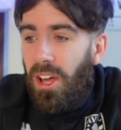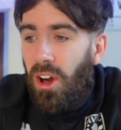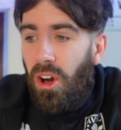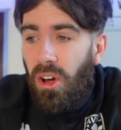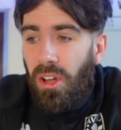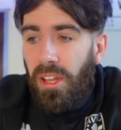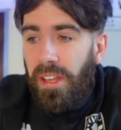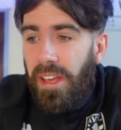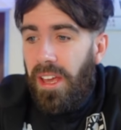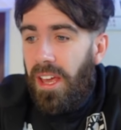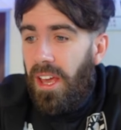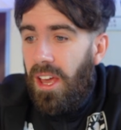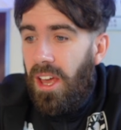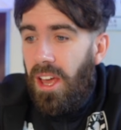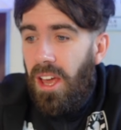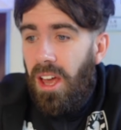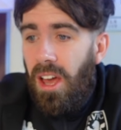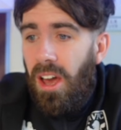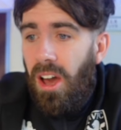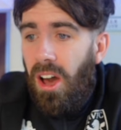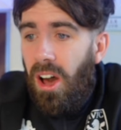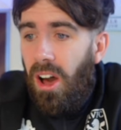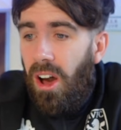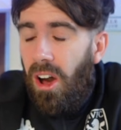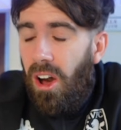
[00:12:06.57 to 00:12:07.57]

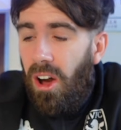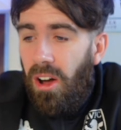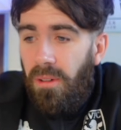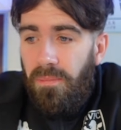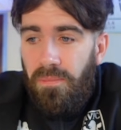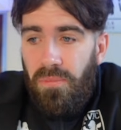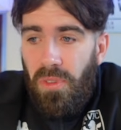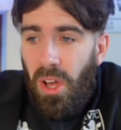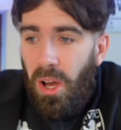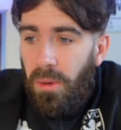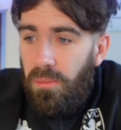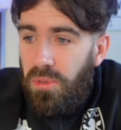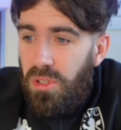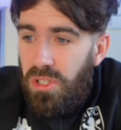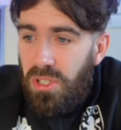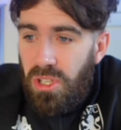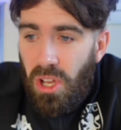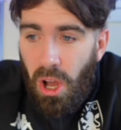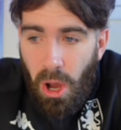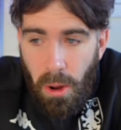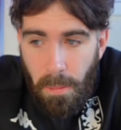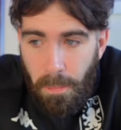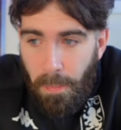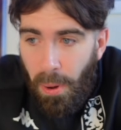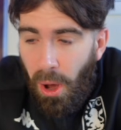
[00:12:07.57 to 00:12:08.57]
I'm
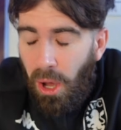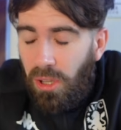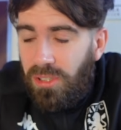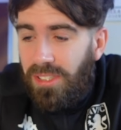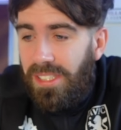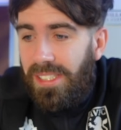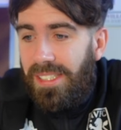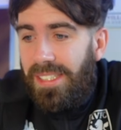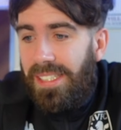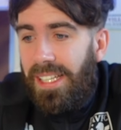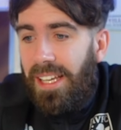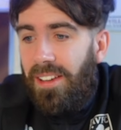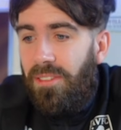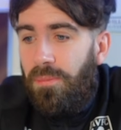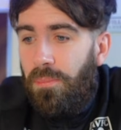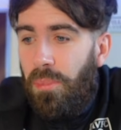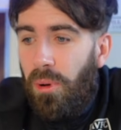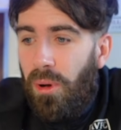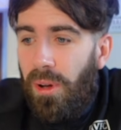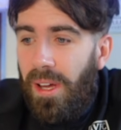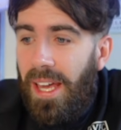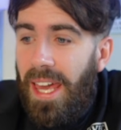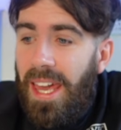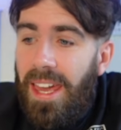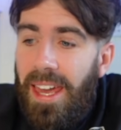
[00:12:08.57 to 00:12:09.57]
so positive,
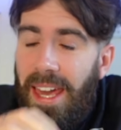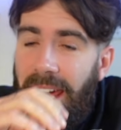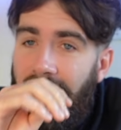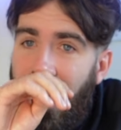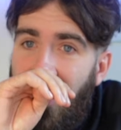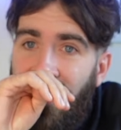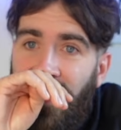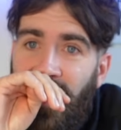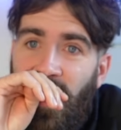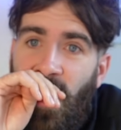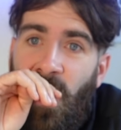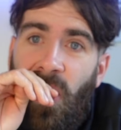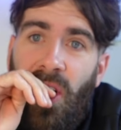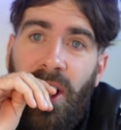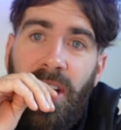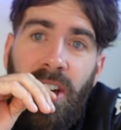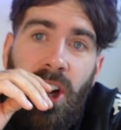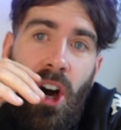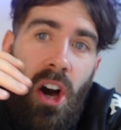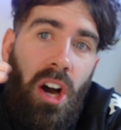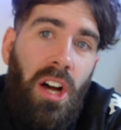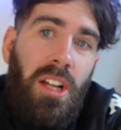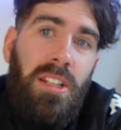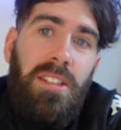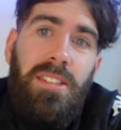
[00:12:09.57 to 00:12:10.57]
but even I
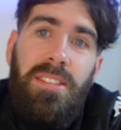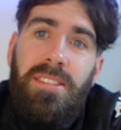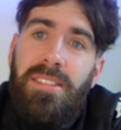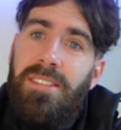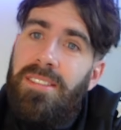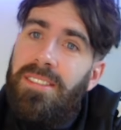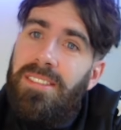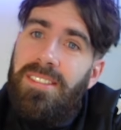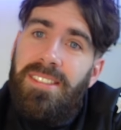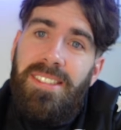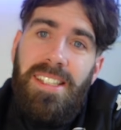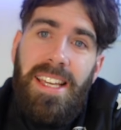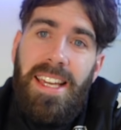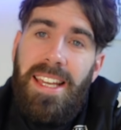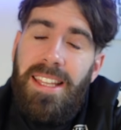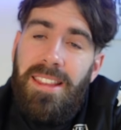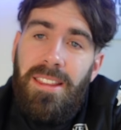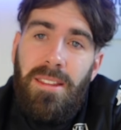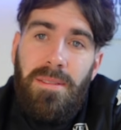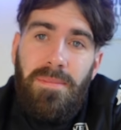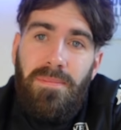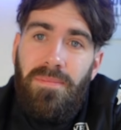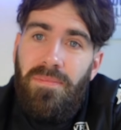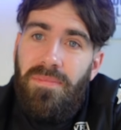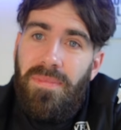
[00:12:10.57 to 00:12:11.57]
can't see
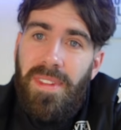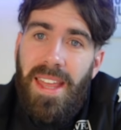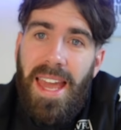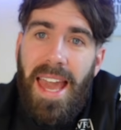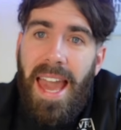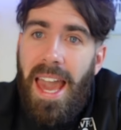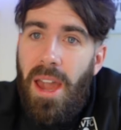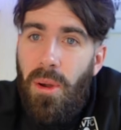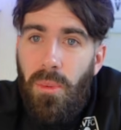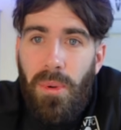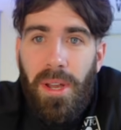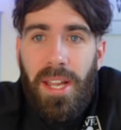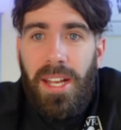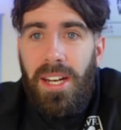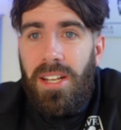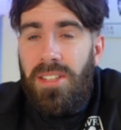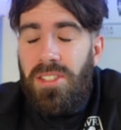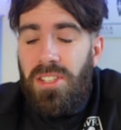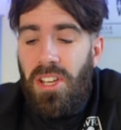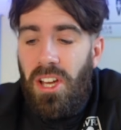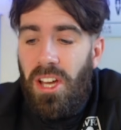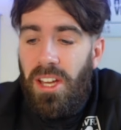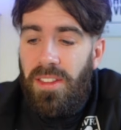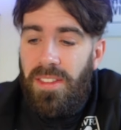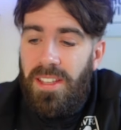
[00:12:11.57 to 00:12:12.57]
how we're going to
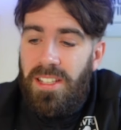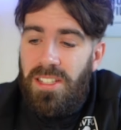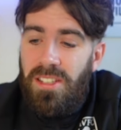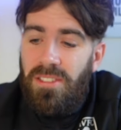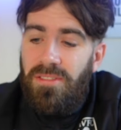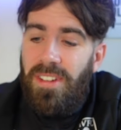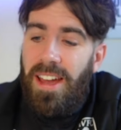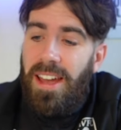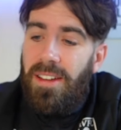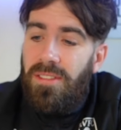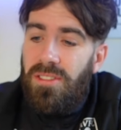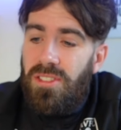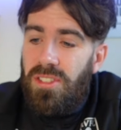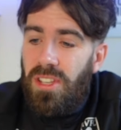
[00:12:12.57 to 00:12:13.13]
turn this around.